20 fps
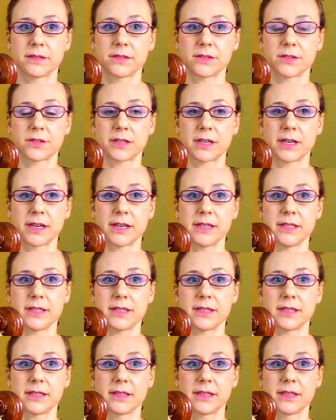All right,
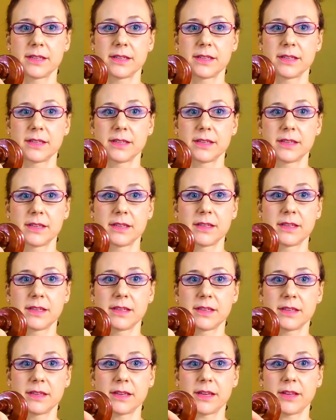
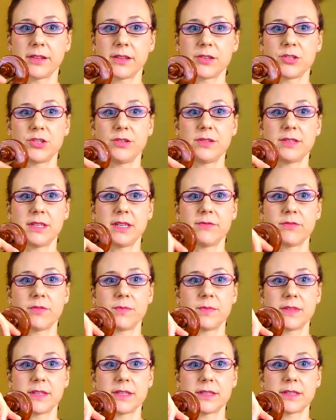I'll let you see it
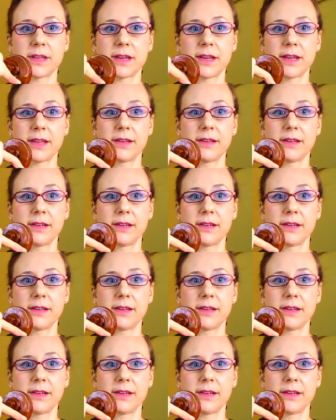from this side.